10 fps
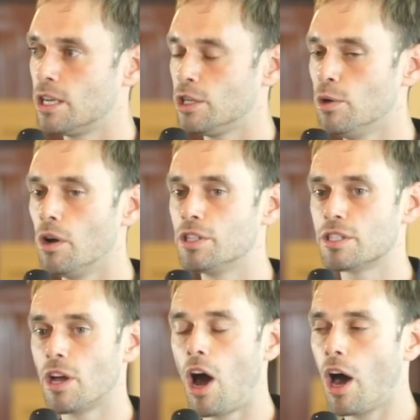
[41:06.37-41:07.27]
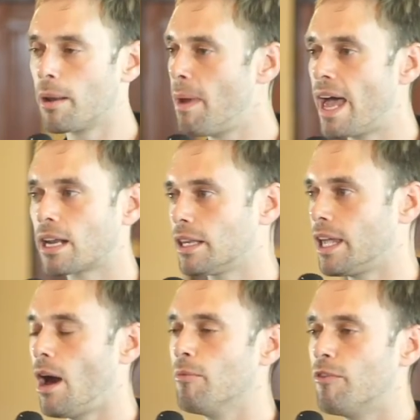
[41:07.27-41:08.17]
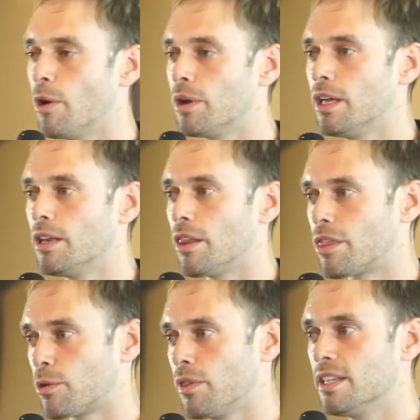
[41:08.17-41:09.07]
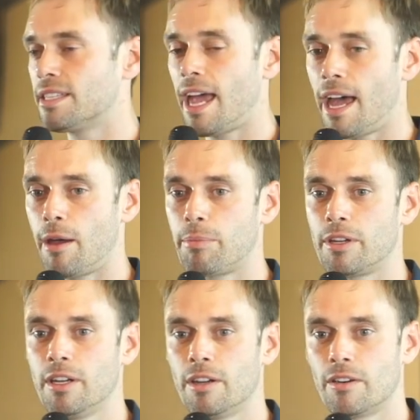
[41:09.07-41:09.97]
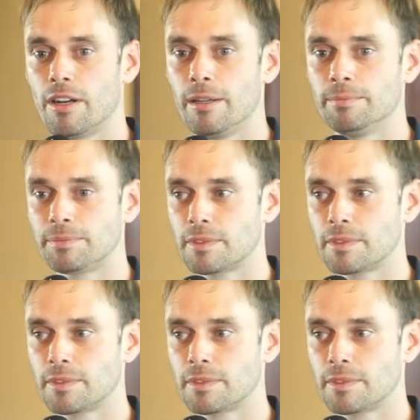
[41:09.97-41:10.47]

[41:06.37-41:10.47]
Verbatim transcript: you just automatically upvote it through this app, right?